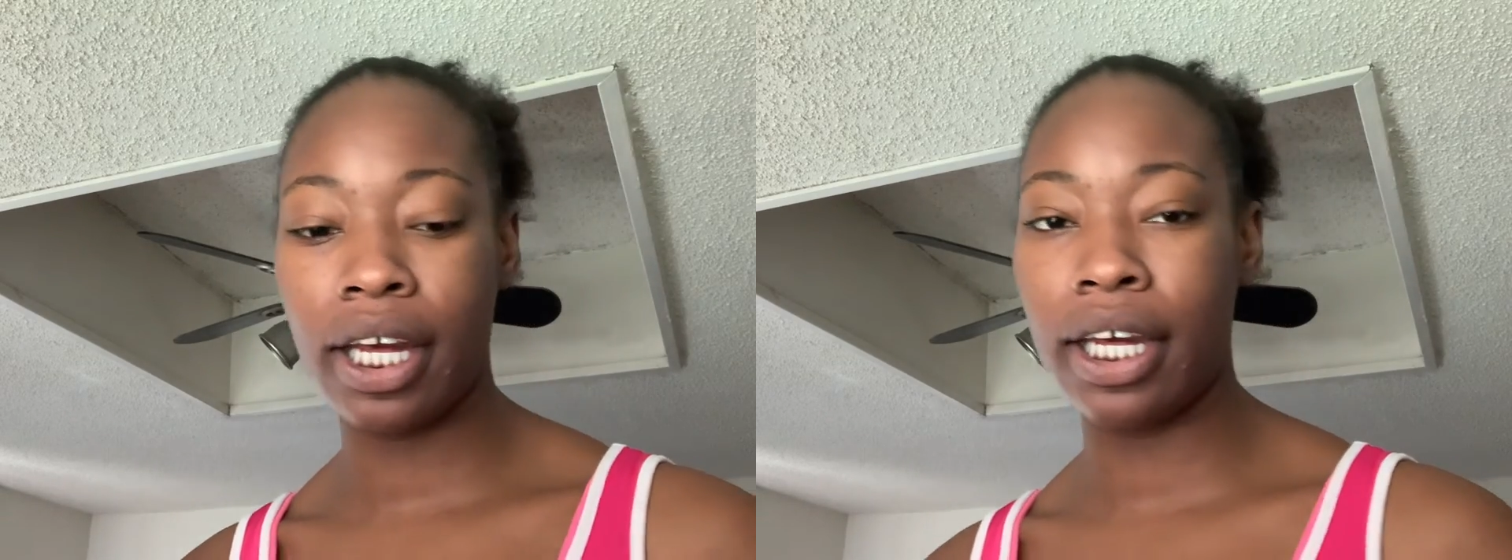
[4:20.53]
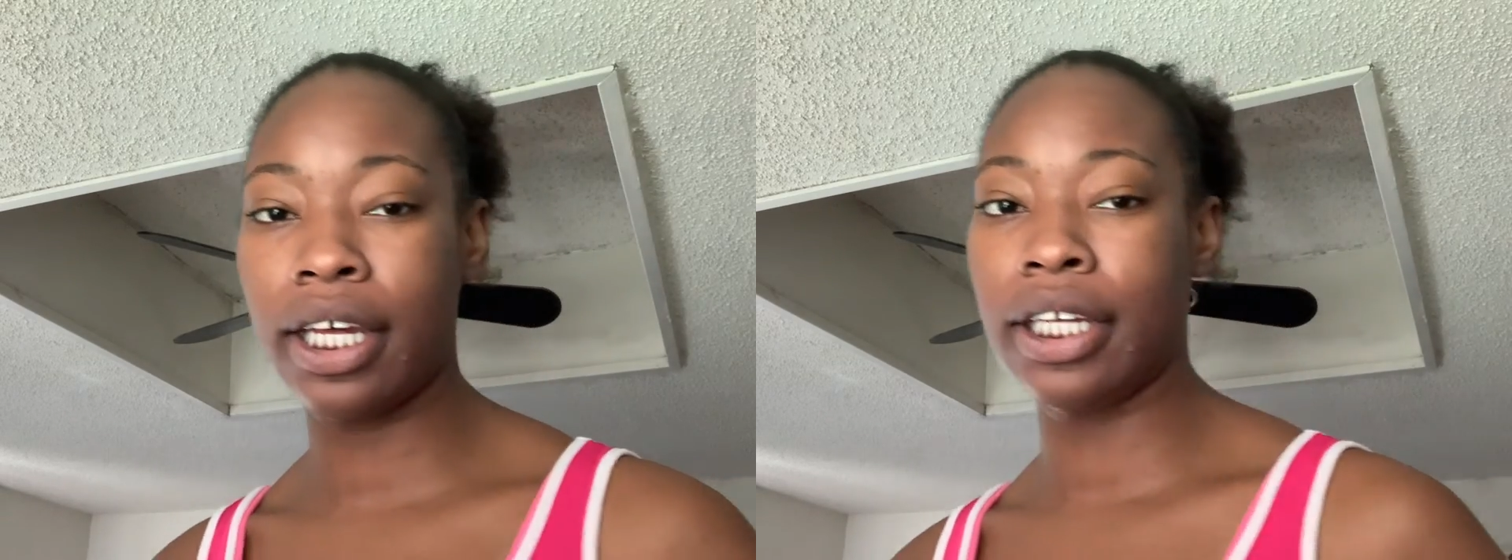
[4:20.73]

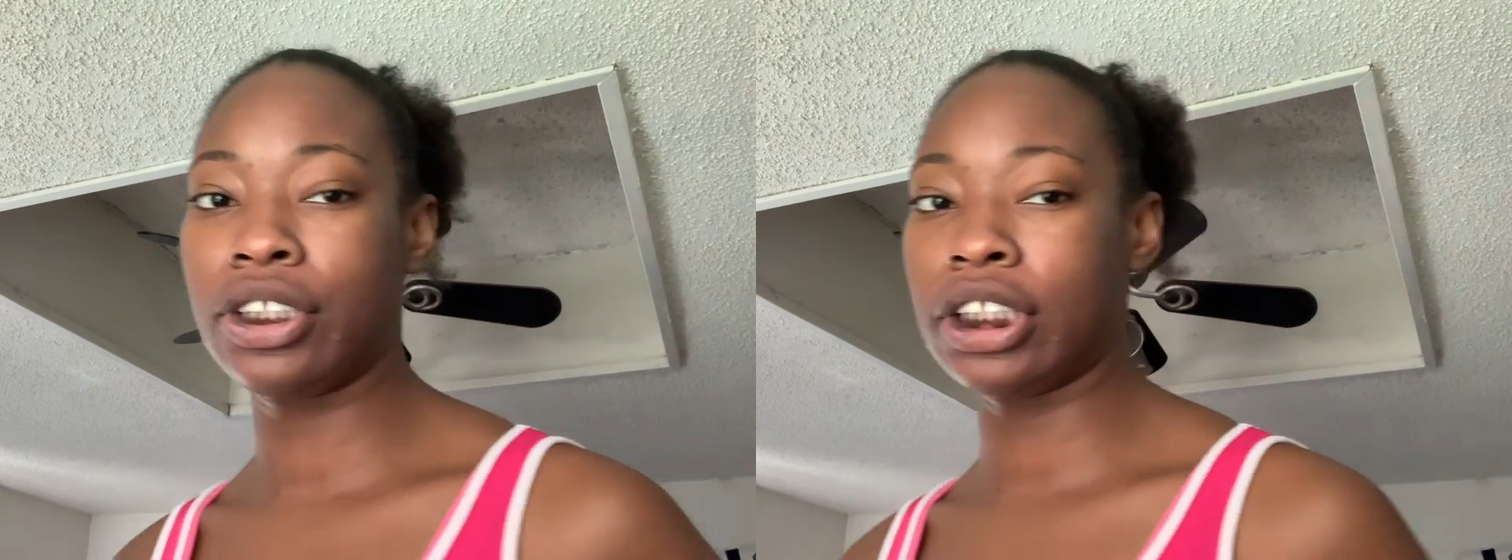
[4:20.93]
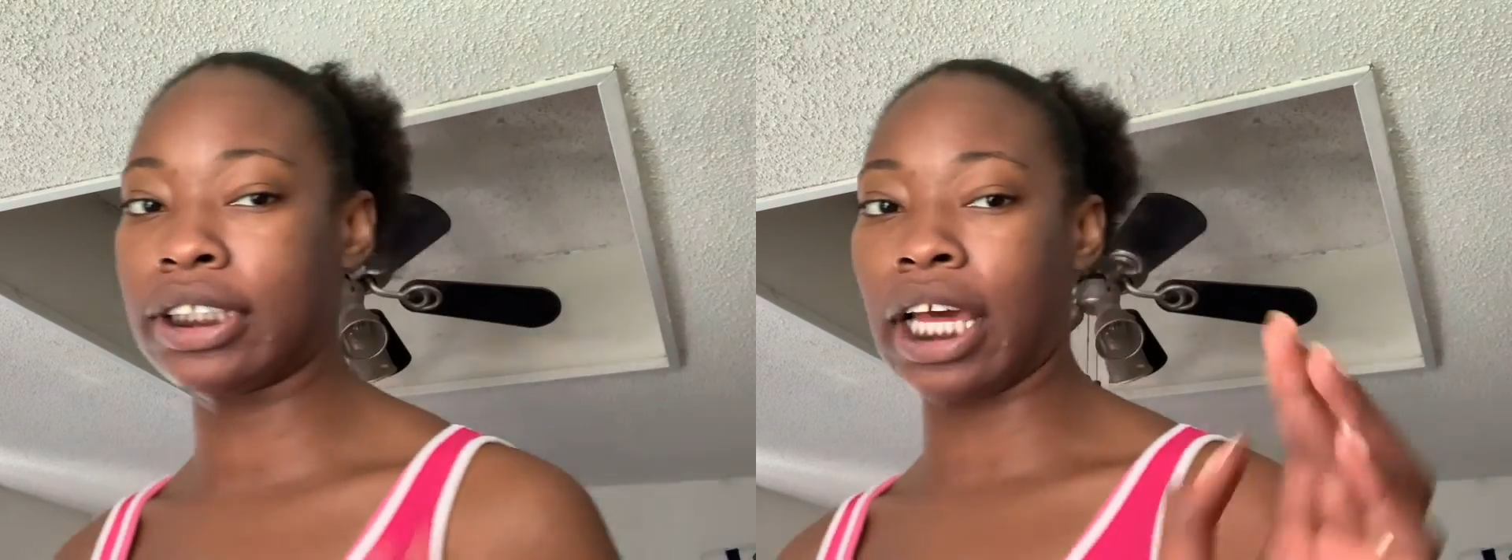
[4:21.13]
and
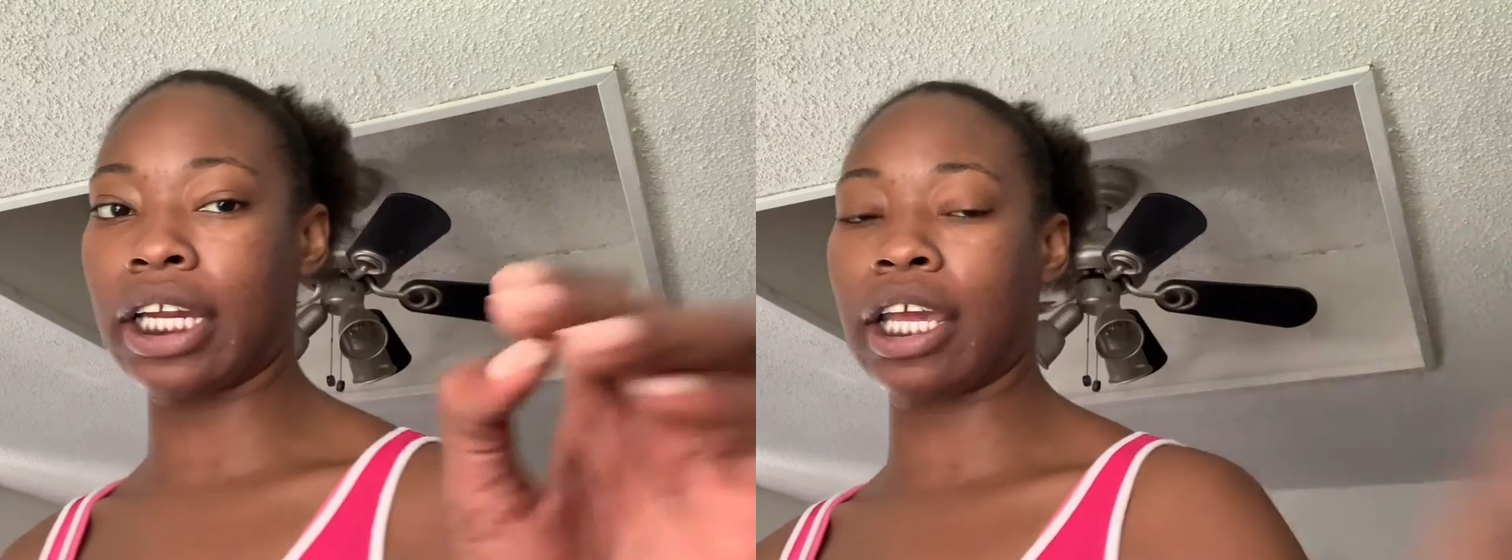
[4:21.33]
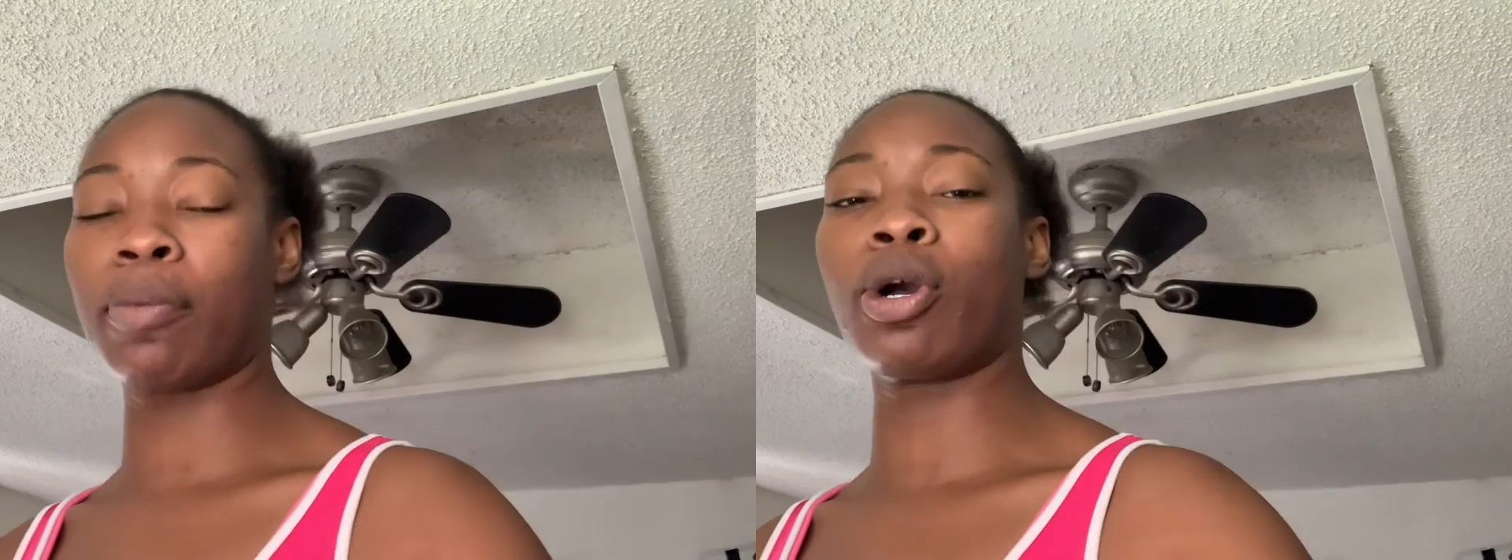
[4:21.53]
she just kind of
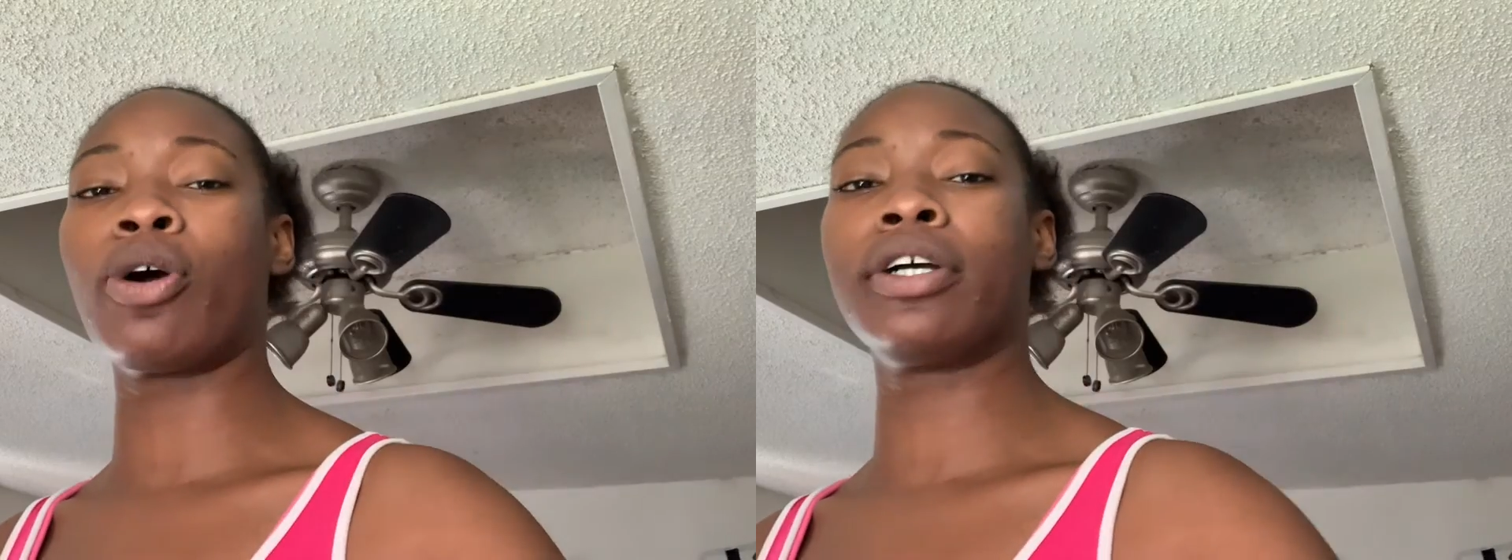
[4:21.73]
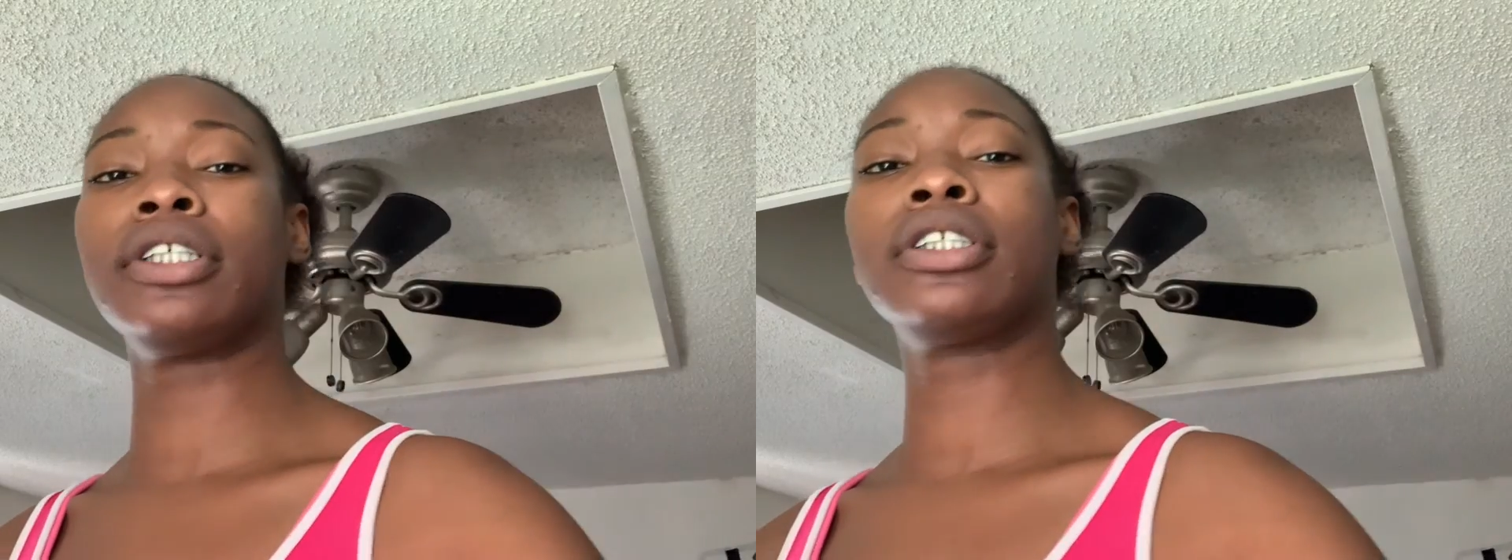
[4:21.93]
kept going.